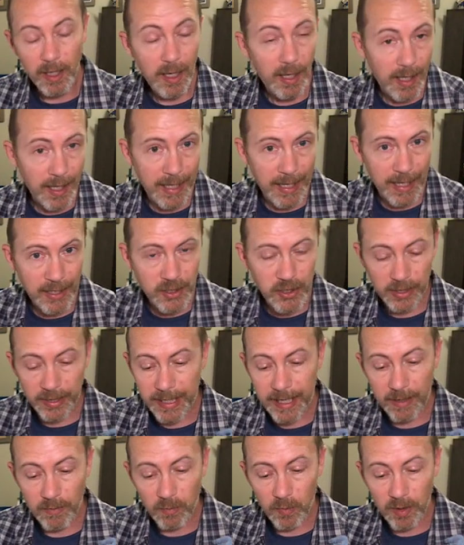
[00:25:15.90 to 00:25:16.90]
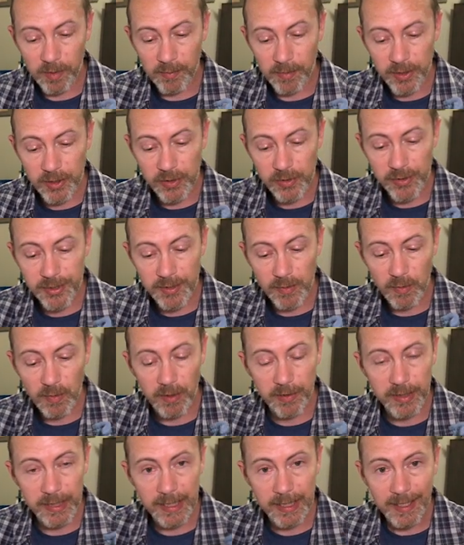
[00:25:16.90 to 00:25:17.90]
I actually had one Medusa where
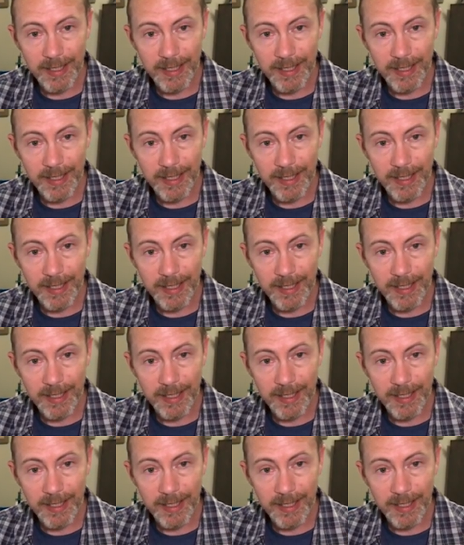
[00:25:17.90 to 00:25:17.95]
the